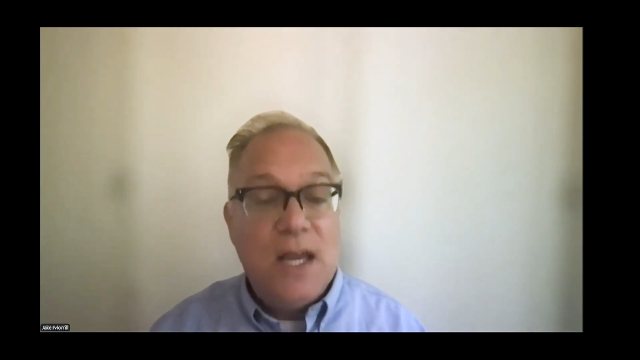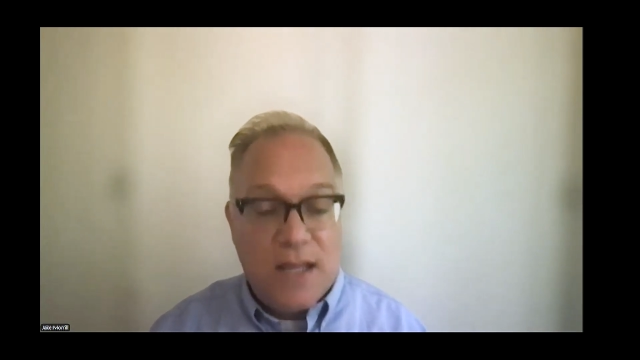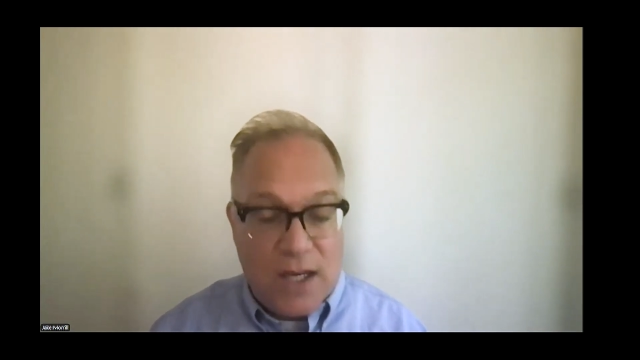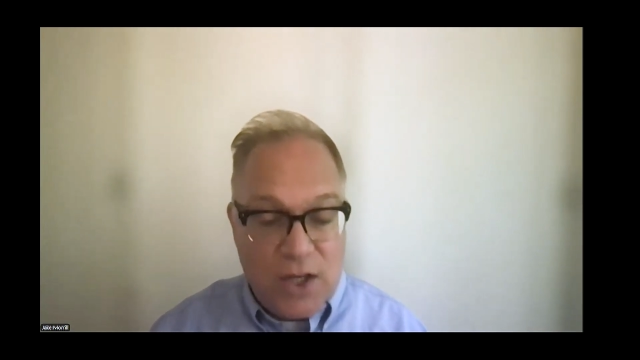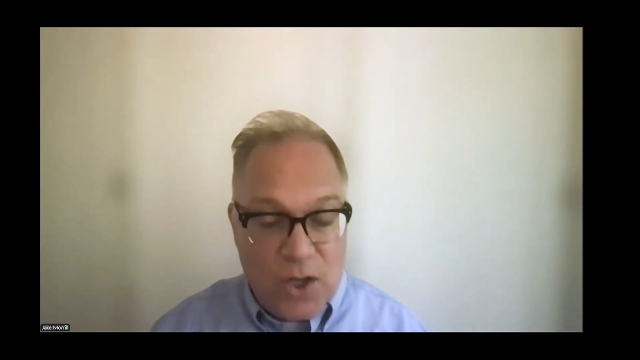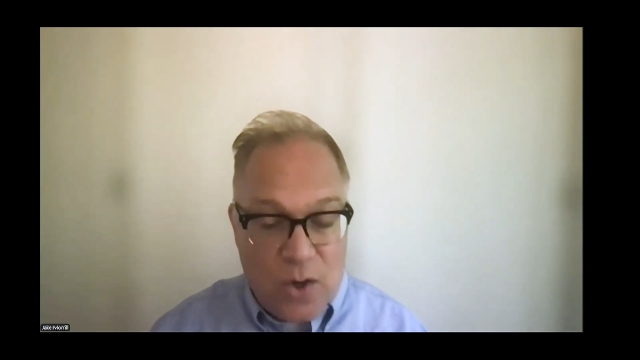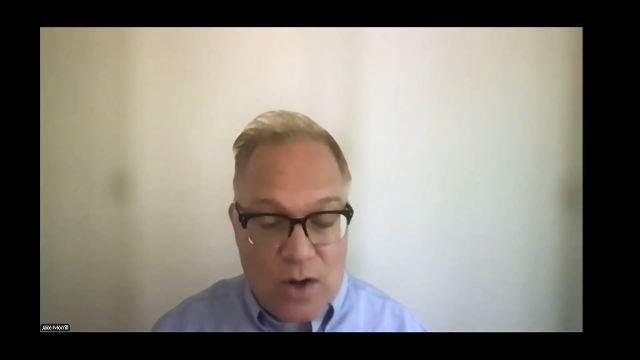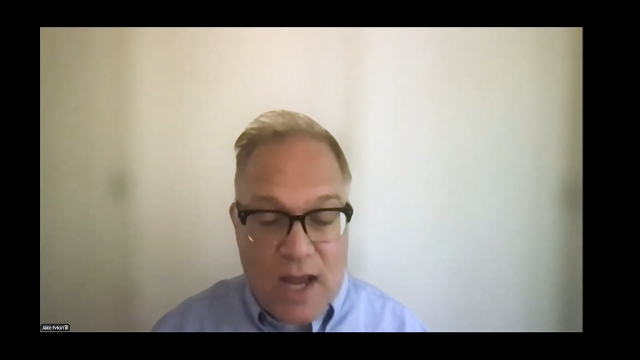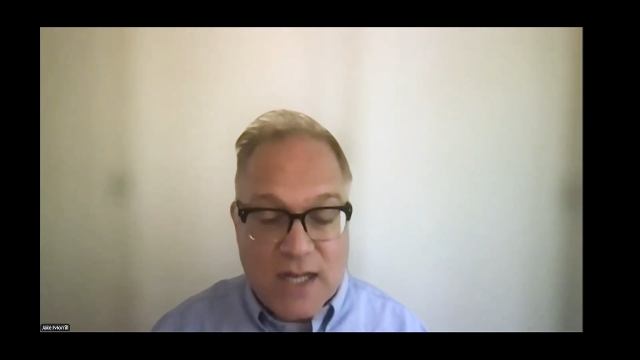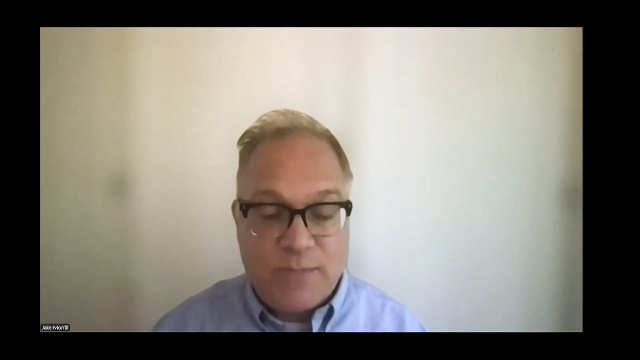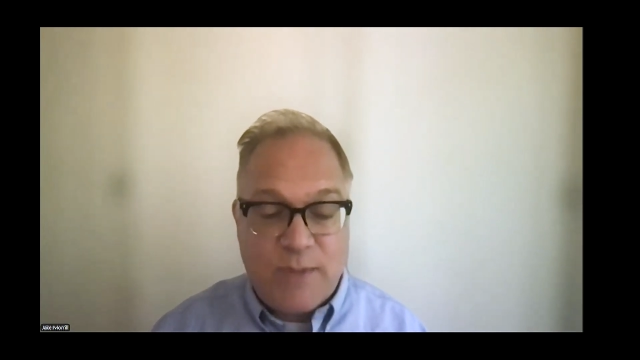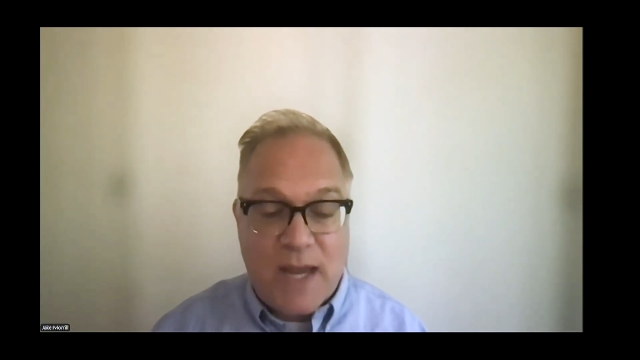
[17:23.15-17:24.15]
that your
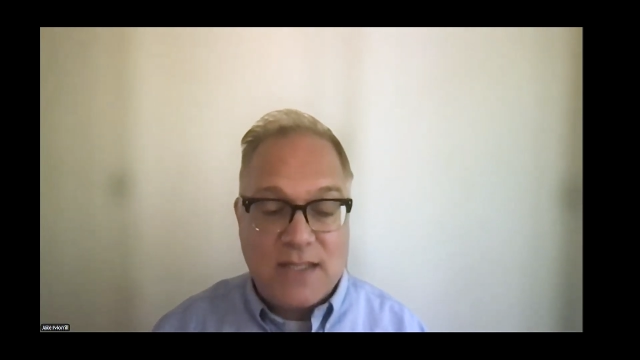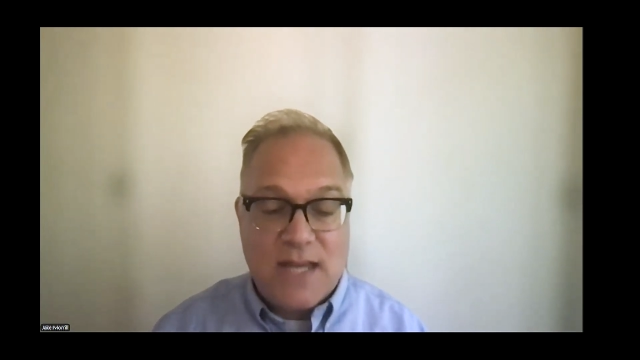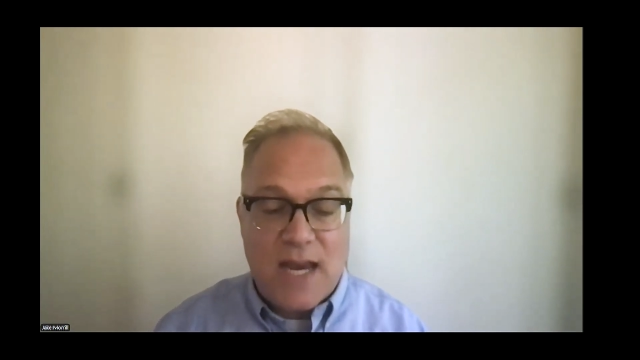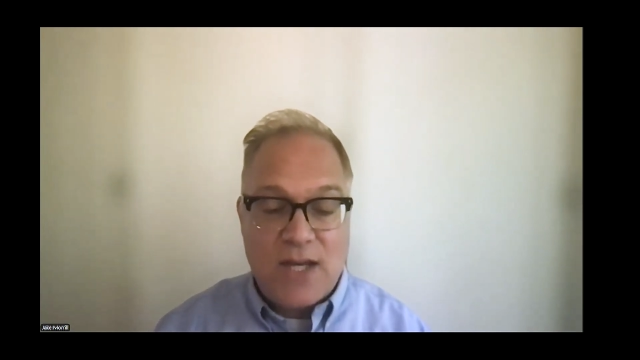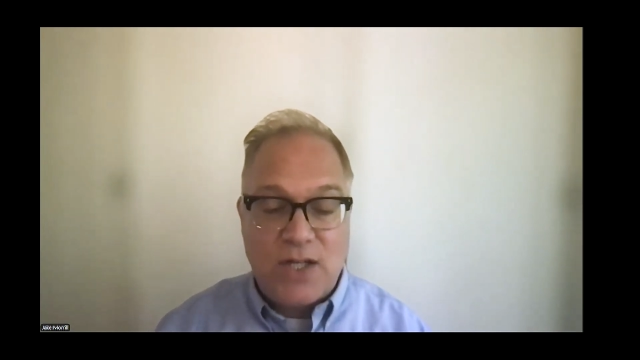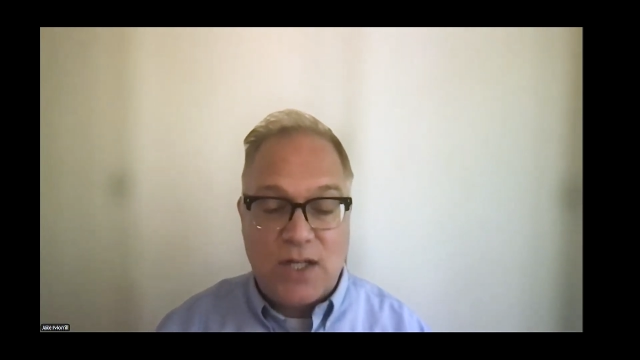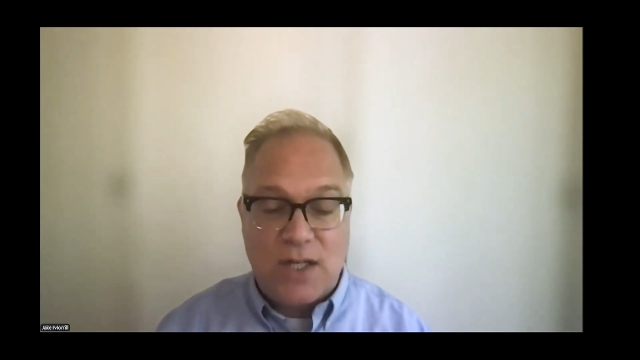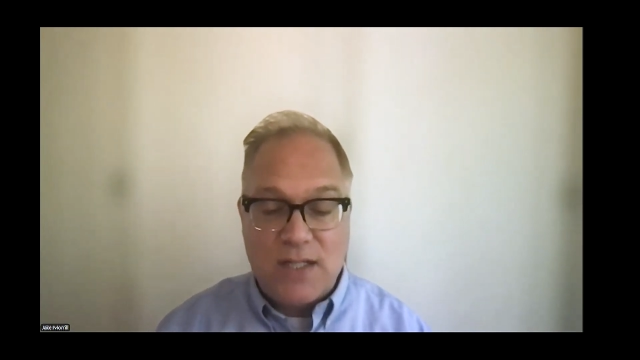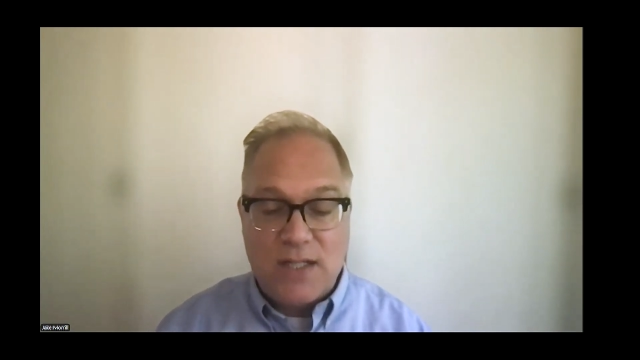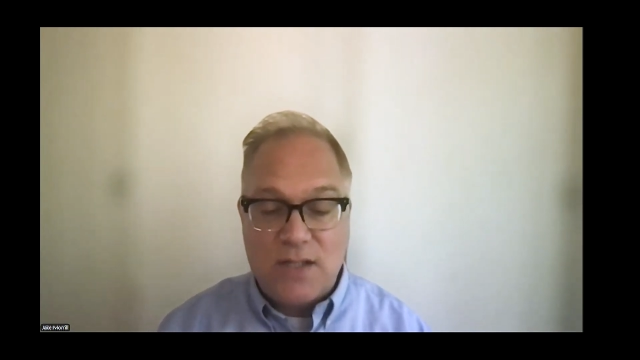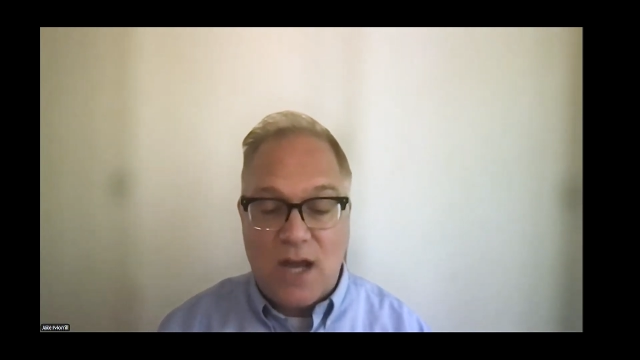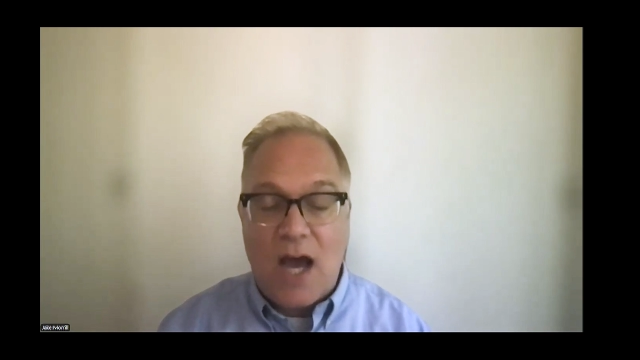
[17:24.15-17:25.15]
expectation
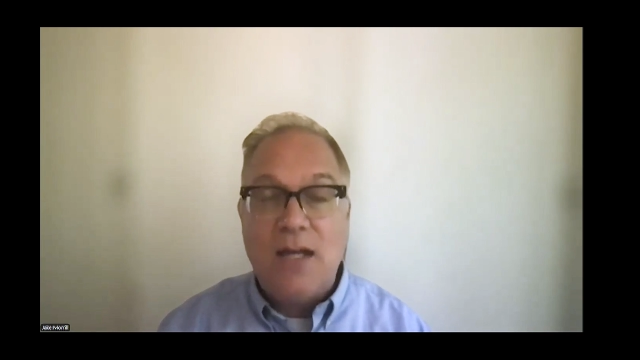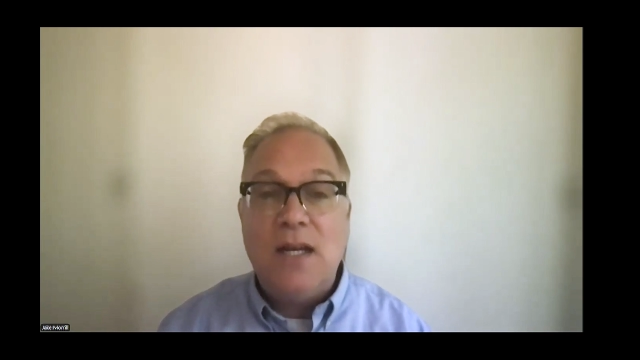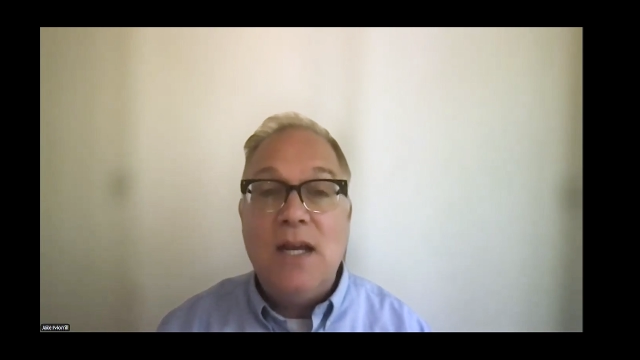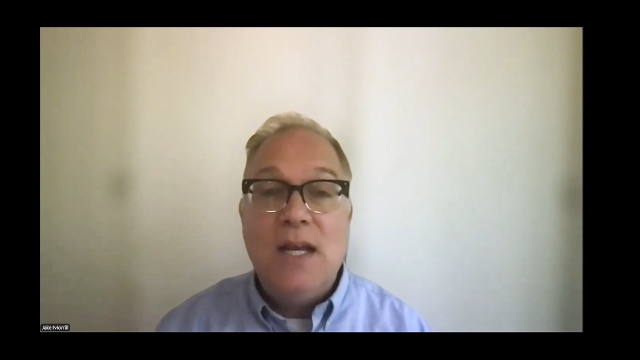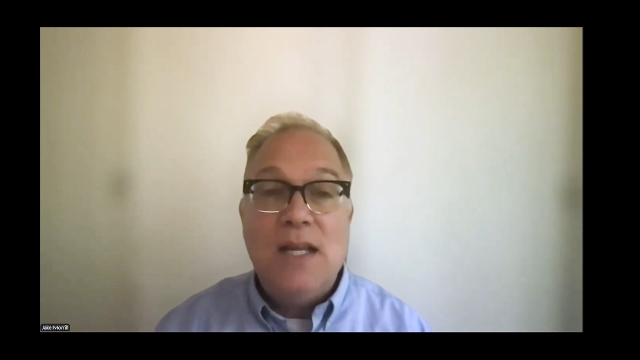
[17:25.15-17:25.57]
is not